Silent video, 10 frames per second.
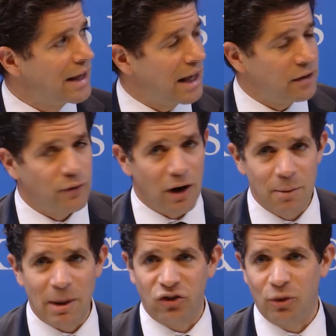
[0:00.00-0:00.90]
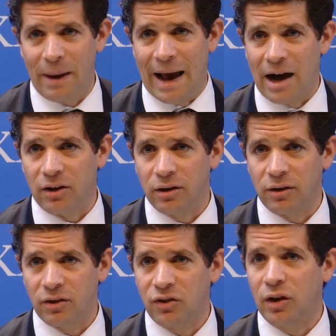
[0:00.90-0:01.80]
It's very much
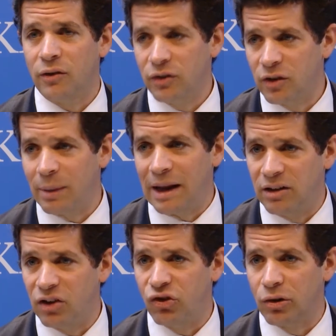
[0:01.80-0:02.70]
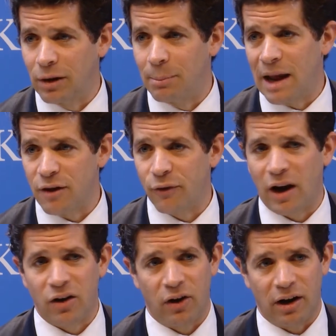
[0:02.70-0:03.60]
about services being digital and
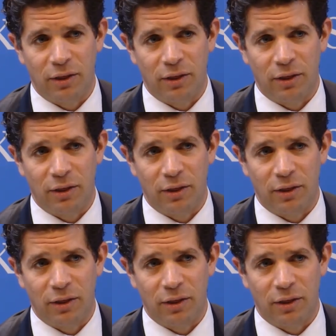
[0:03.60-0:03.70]
manufacturing.